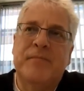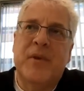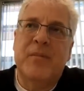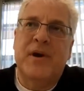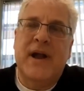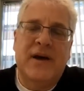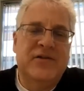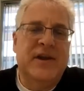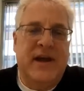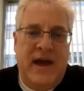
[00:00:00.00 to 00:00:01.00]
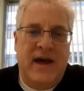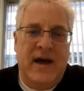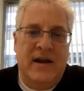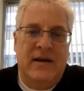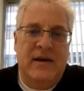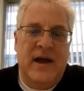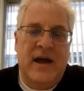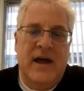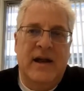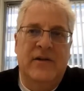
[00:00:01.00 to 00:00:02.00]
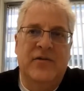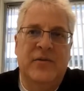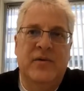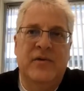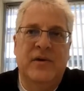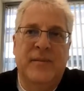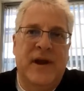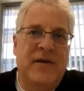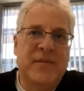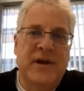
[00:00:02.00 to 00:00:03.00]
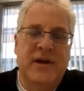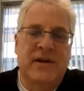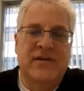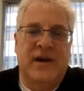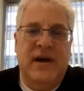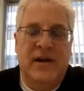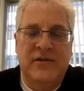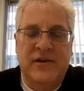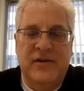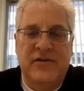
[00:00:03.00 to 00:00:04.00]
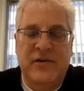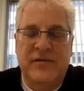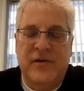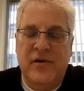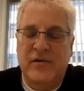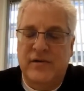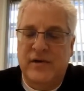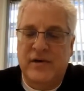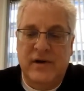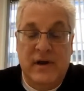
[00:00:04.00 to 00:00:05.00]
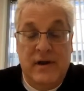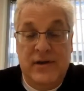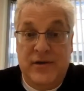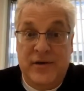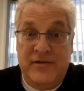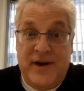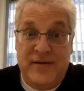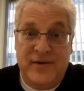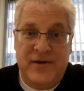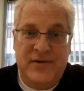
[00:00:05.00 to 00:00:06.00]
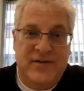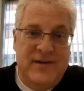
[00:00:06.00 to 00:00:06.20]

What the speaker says: but it actually can. And it's, I mean, I've been in the technology industry for over 35 years,